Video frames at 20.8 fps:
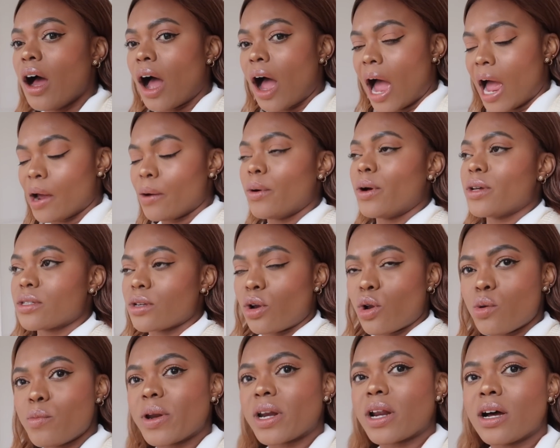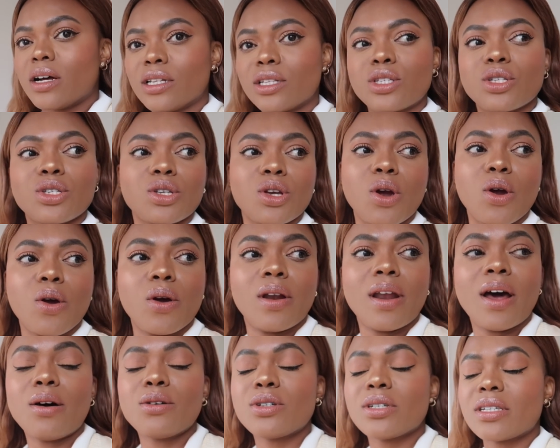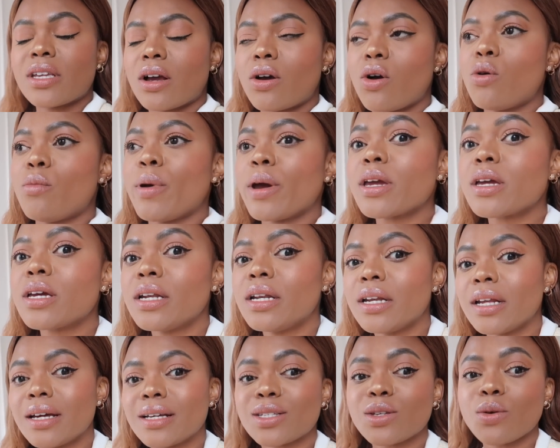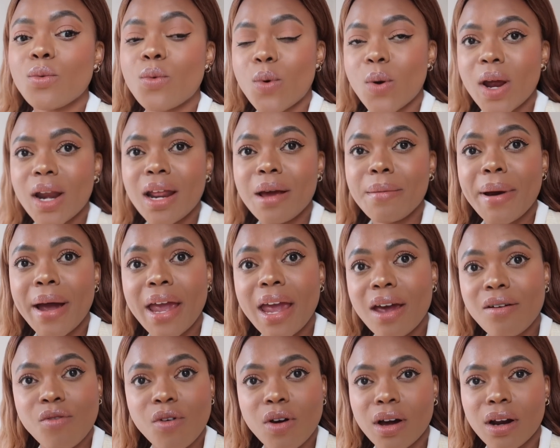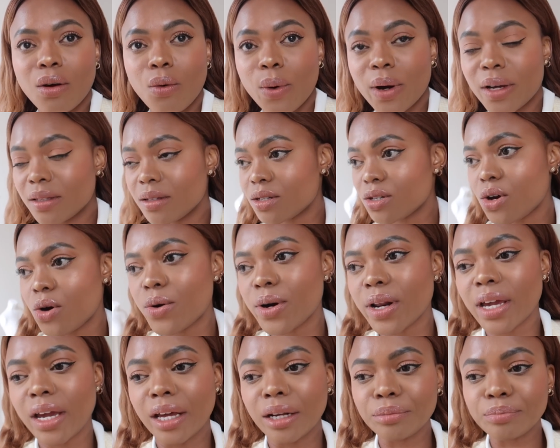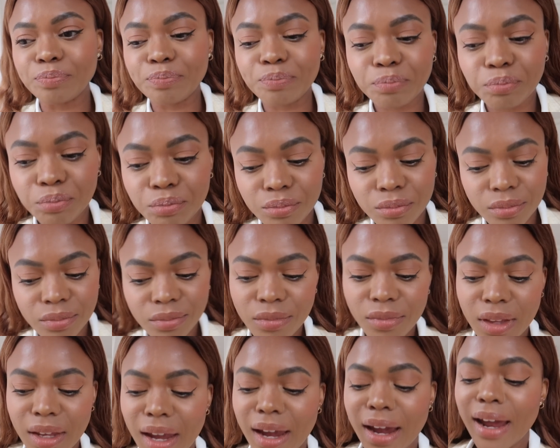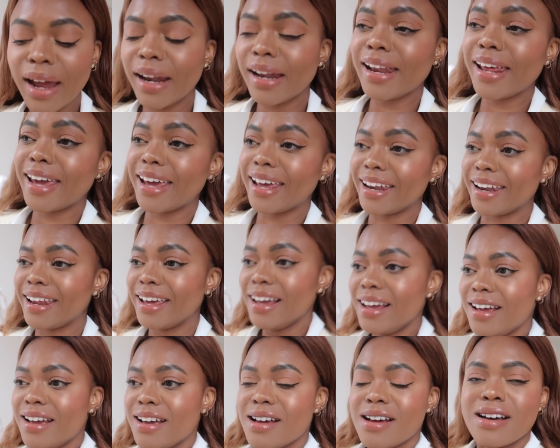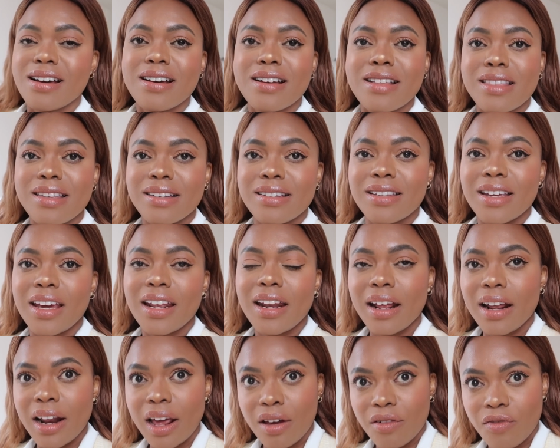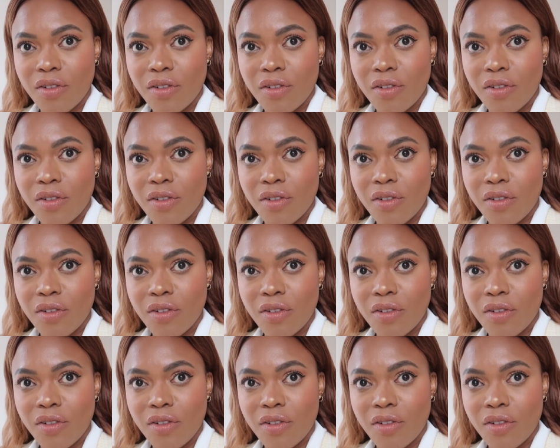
I was a little bit concerned. I was just like, oh my goodness, when am I ever gonna wear this coat again? And then the day that I